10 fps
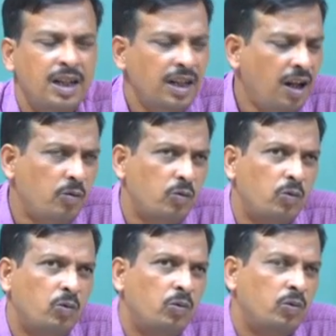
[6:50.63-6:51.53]
Now,
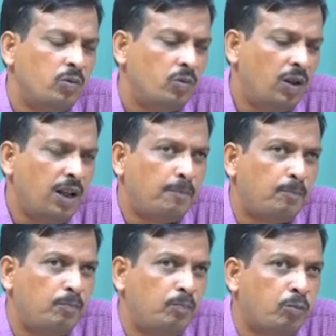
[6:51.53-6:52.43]
what is the
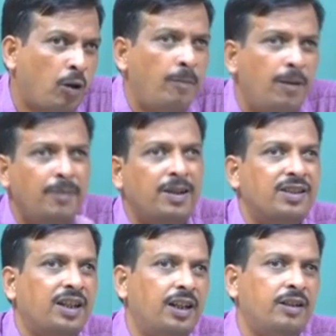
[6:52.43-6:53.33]
problem
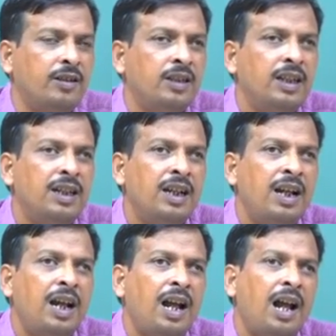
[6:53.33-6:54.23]
is that
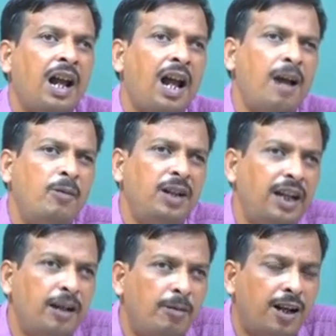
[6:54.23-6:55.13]
have
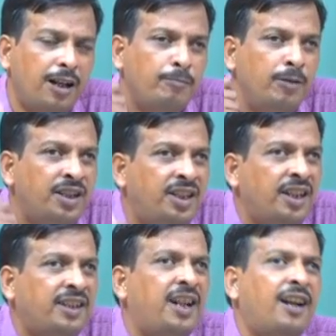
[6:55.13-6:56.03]
we ever
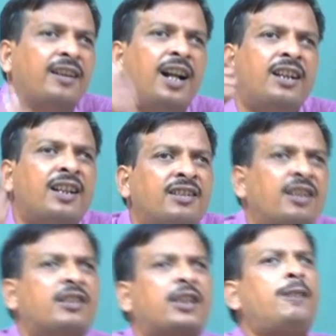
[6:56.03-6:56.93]
visited that
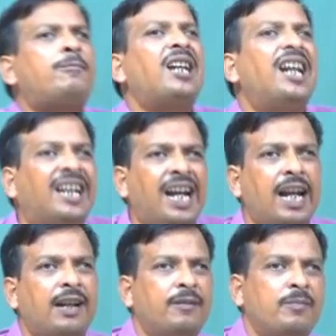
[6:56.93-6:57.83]
answer script
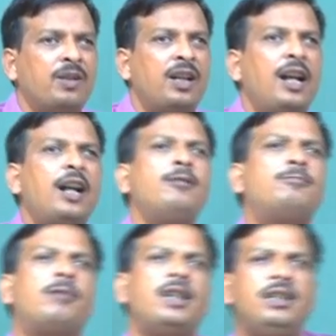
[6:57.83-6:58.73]
again and
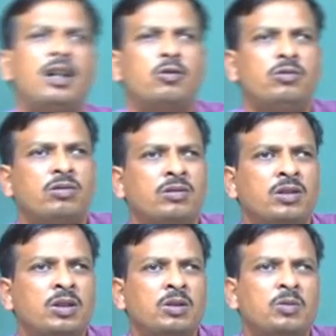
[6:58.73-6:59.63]
find out
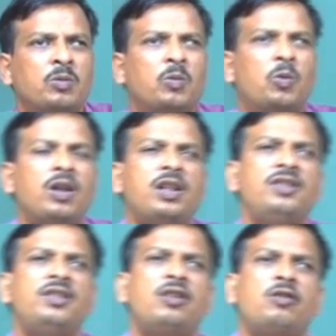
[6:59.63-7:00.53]
what
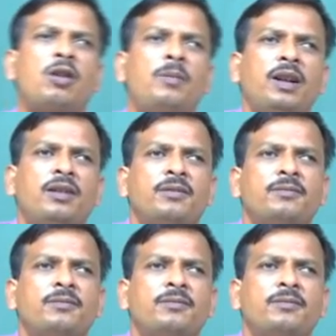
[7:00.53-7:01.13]
is the drawback?